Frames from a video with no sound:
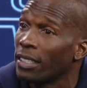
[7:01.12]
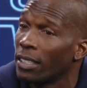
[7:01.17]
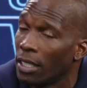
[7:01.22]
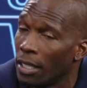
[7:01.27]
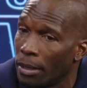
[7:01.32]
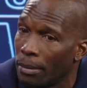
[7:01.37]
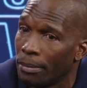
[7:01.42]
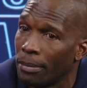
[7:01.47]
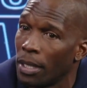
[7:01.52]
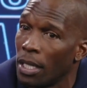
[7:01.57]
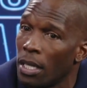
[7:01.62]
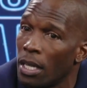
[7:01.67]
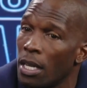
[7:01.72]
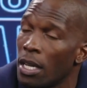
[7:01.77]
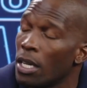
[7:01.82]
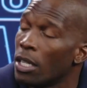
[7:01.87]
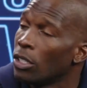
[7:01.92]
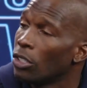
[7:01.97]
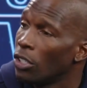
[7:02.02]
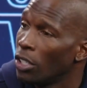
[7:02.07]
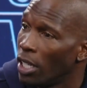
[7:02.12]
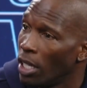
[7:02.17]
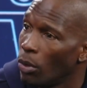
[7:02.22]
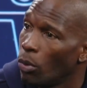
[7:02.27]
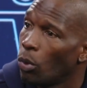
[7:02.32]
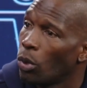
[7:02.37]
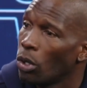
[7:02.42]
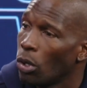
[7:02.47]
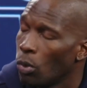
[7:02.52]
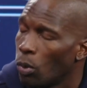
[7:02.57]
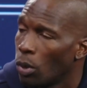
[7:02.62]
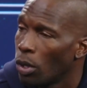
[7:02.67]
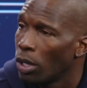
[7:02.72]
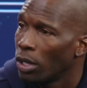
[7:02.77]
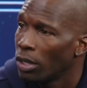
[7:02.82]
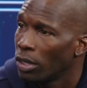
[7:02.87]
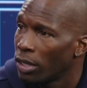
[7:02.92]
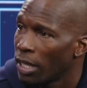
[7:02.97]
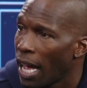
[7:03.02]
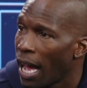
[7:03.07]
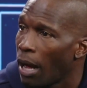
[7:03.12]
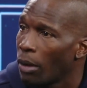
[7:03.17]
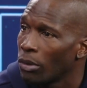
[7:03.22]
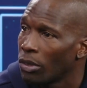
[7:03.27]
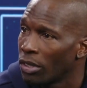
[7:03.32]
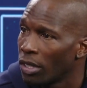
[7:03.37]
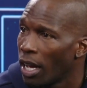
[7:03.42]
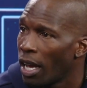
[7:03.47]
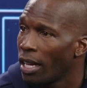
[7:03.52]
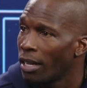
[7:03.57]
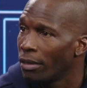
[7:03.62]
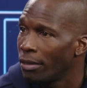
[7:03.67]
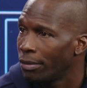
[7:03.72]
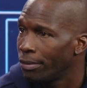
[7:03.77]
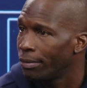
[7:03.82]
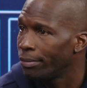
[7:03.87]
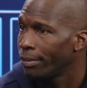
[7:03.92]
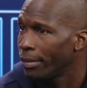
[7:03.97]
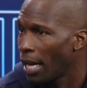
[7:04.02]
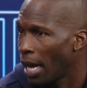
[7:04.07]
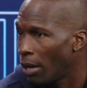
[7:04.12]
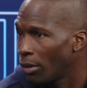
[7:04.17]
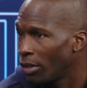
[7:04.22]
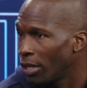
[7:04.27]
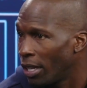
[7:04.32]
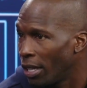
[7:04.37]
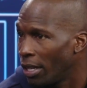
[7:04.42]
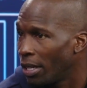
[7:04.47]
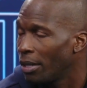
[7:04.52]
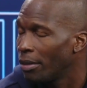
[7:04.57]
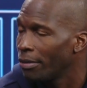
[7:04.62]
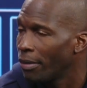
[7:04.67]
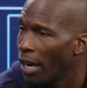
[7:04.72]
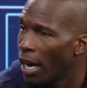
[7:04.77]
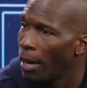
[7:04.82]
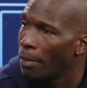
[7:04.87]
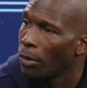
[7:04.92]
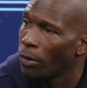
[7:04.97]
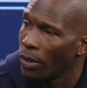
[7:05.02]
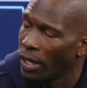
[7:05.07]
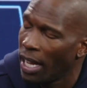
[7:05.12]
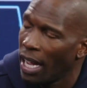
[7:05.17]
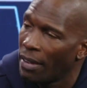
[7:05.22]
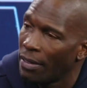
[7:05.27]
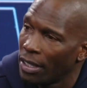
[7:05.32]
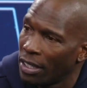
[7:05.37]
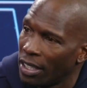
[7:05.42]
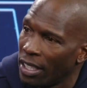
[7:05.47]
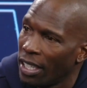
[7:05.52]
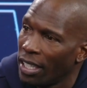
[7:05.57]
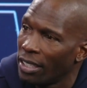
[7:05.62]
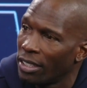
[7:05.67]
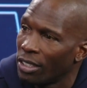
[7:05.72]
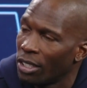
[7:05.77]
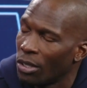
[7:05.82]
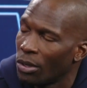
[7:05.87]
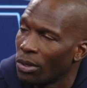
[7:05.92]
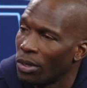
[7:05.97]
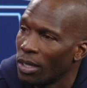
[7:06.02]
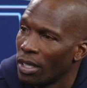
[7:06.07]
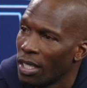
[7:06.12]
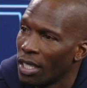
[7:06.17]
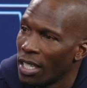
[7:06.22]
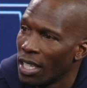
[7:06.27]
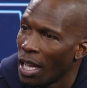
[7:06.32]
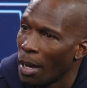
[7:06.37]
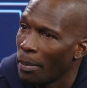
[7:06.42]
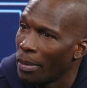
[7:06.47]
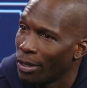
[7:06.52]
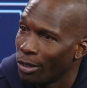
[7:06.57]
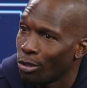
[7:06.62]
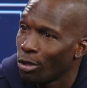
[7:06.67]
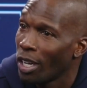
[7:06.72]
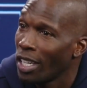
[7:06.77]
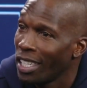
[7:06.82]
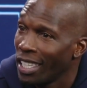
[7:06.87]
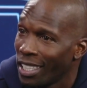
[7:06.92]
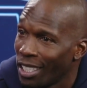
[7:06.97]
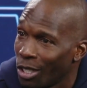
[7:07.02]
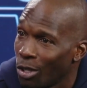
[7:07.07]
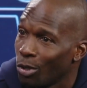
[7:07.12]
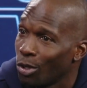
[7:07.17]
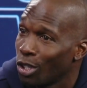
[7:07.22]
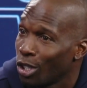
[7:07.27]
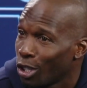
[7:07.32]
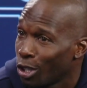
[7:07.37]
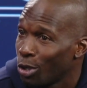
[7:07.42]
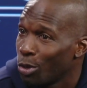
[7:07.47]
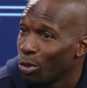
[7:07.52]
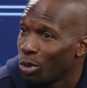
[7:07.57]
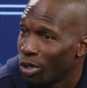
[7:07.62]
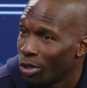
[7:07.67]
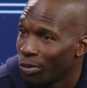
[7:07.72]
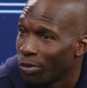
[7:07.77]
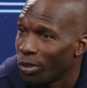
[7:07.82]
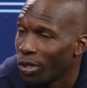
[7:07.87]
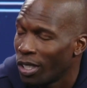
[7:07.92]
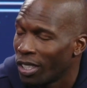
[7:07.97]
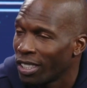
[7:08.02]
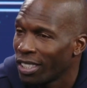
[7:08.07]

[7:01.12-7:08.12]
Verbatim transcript: them to get one-on-ones outside of their environment when they have a chance. So I'm trying to get those exclusive for us